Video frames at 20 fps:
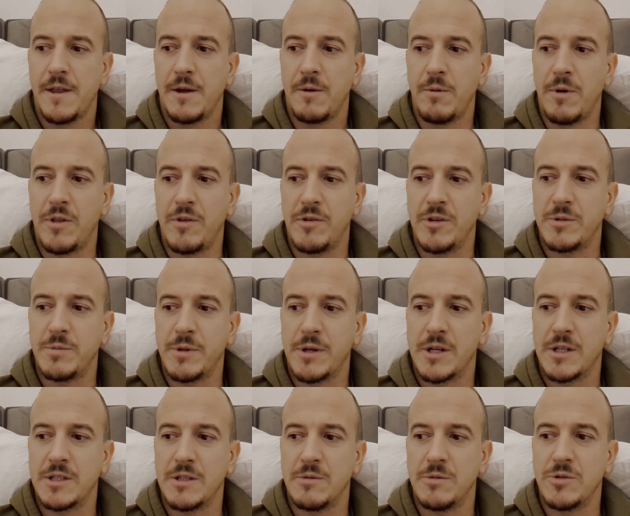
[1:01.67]
Whether it's
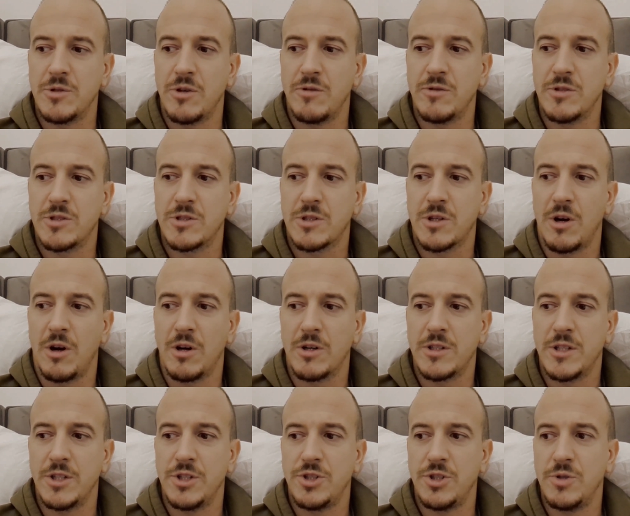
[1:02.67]
because it was over scar
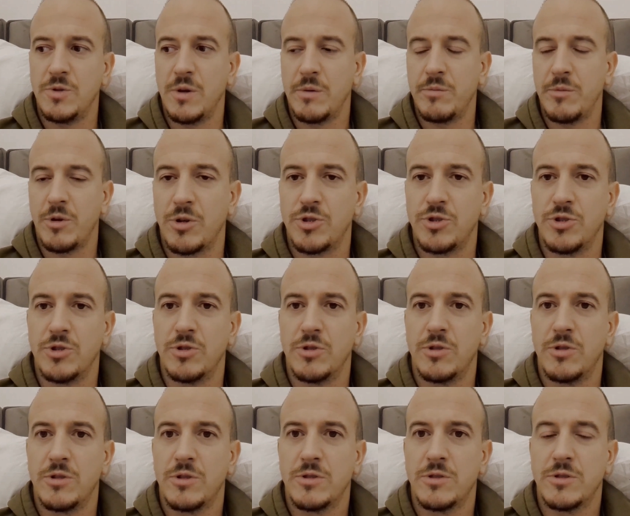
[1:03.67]
tissue, I'm sure.
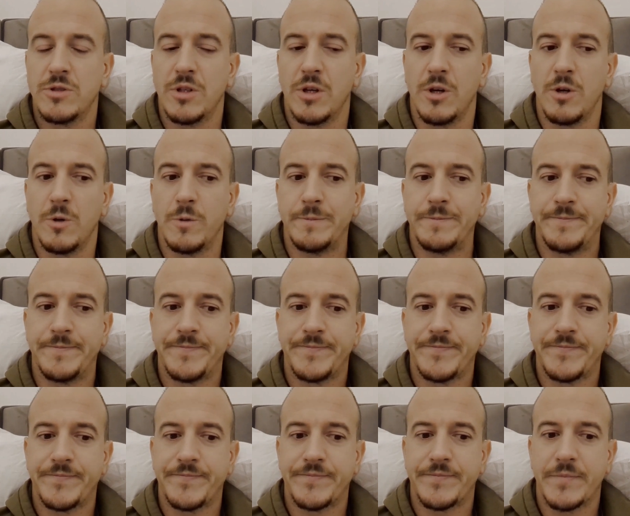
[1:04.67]
So
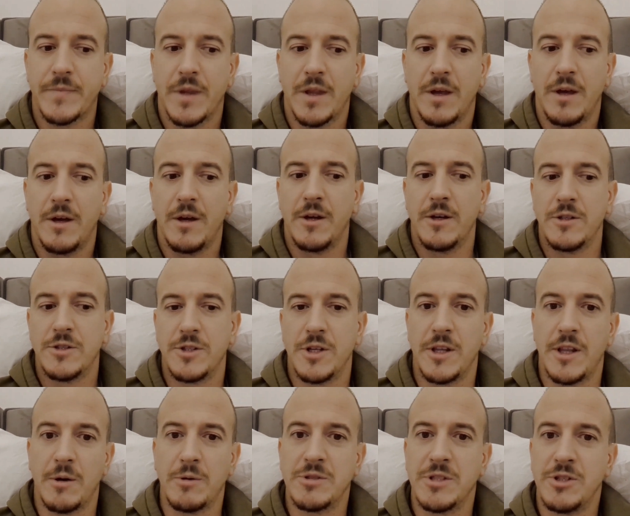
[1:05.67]
yeah,
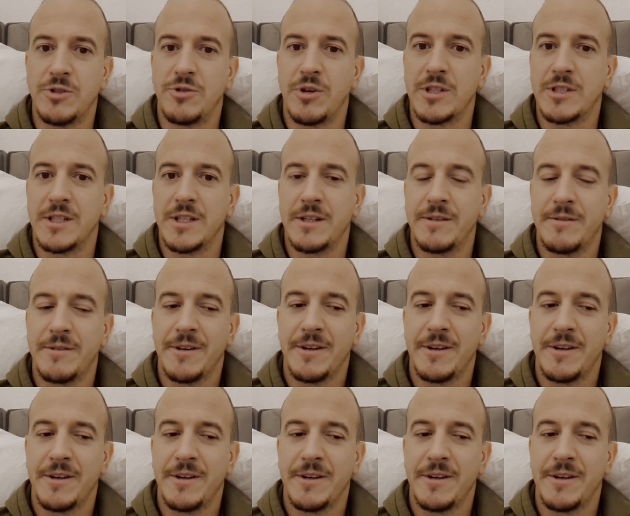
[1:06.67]
that was interesting.